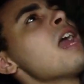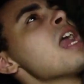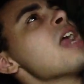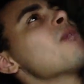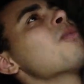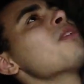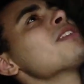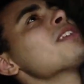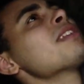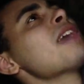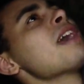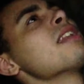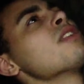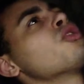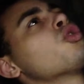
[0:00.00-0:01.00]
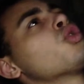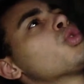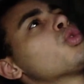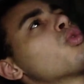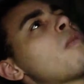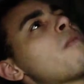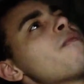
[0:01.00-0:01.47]
it wasn't that
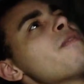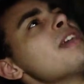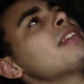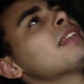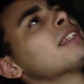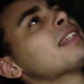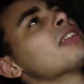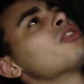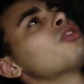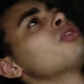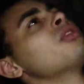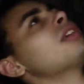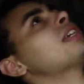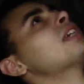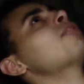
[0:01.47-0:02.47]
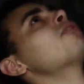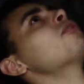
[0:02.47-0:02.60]
feeling that it gives